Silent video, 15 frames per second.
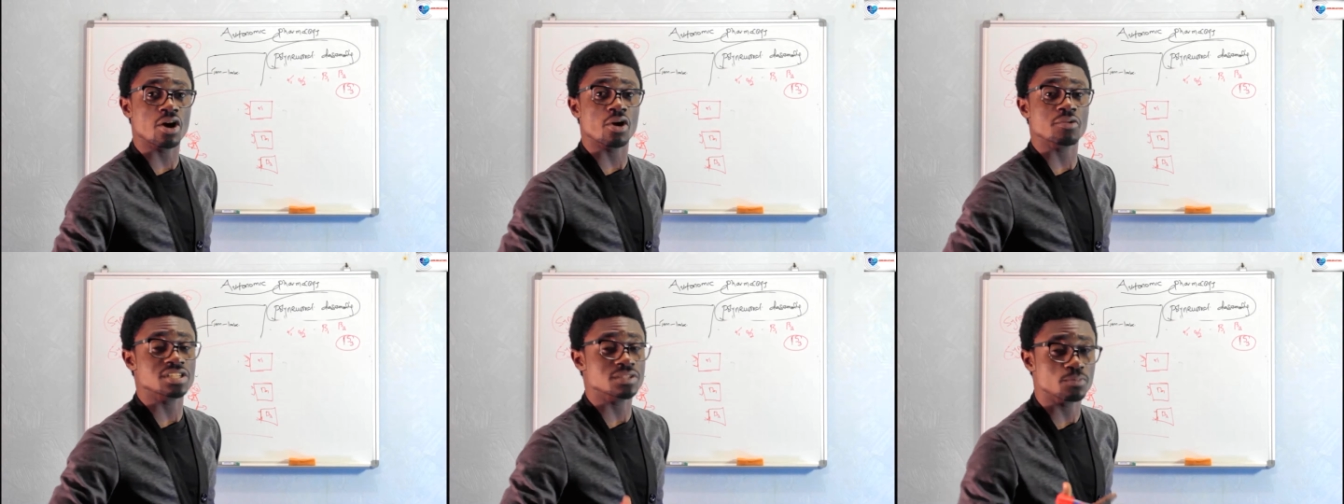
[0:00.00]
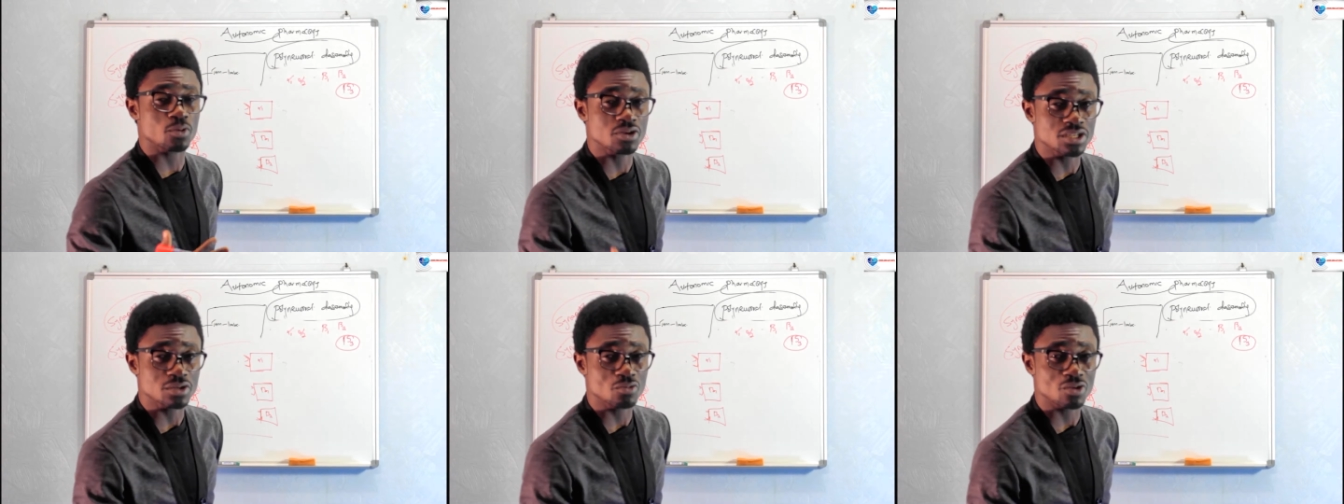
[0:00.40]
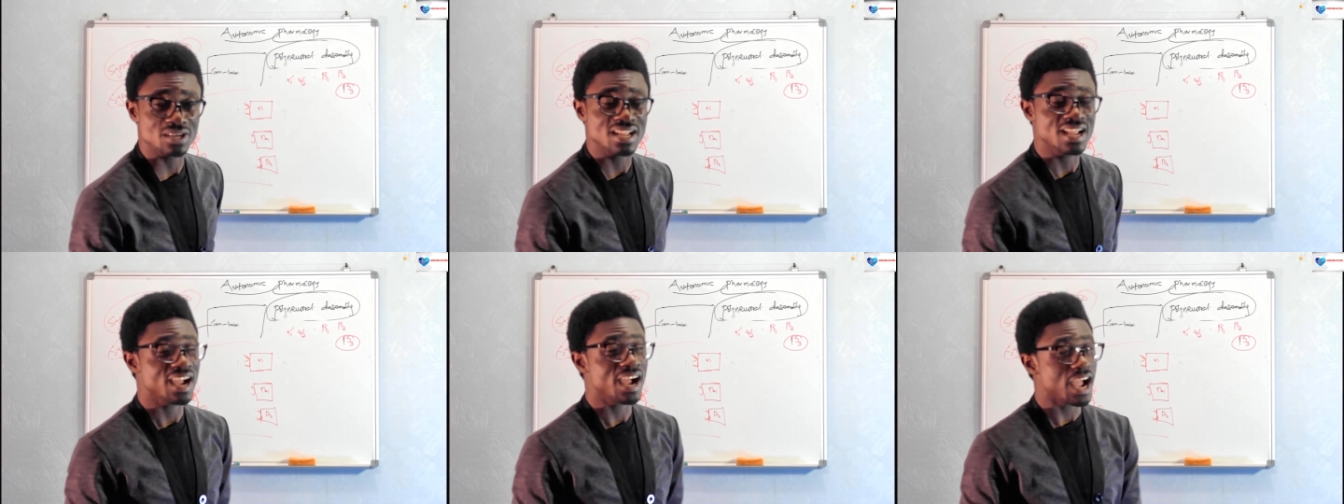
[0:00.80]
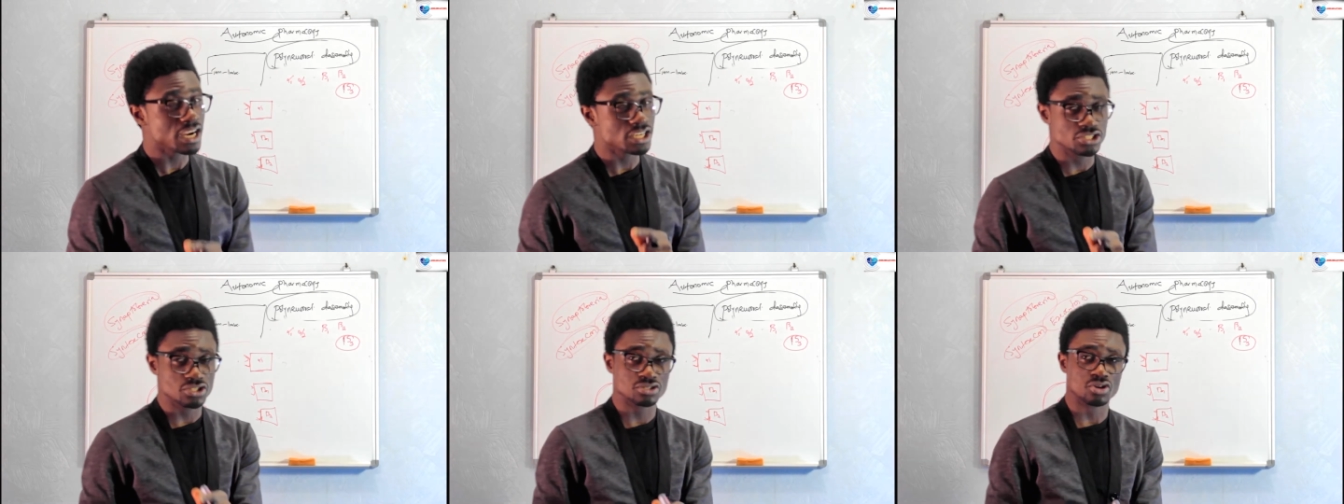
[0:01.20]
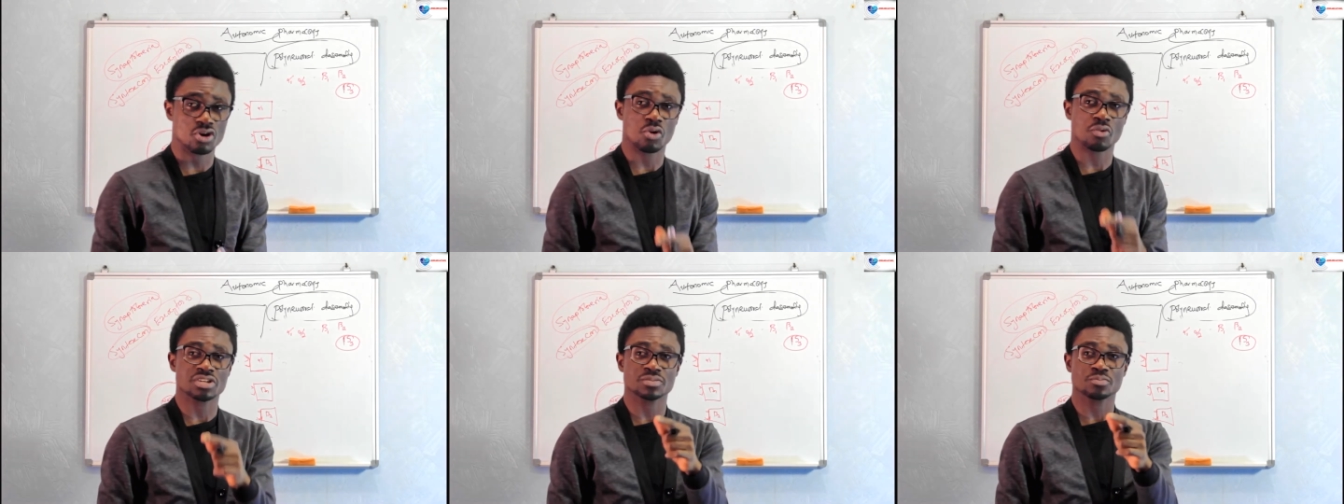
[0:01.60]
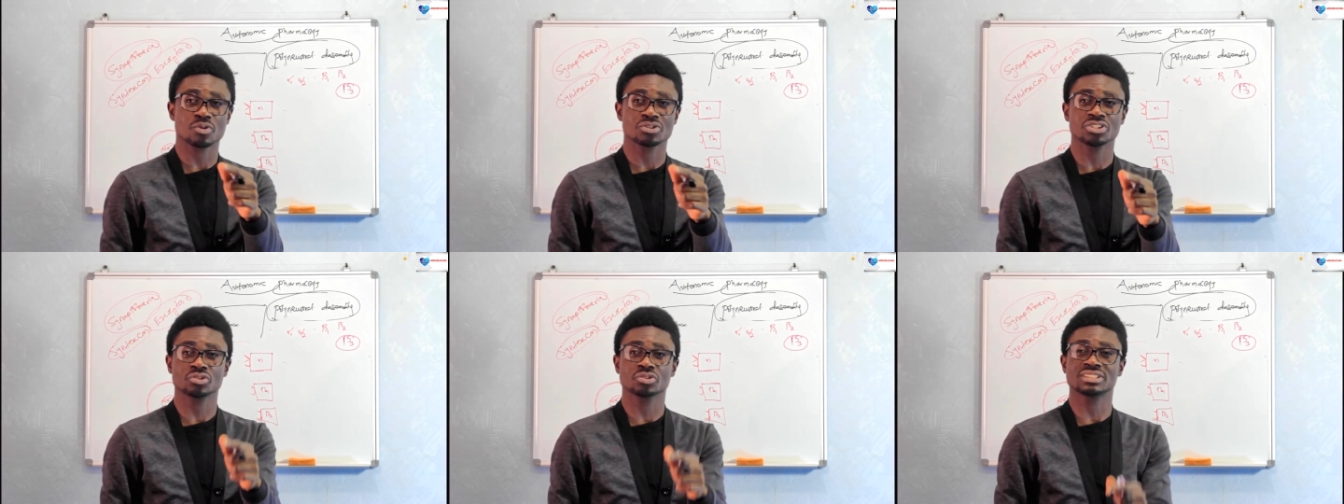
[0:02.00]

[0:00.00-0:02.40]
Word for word: a corresponding what action corresponding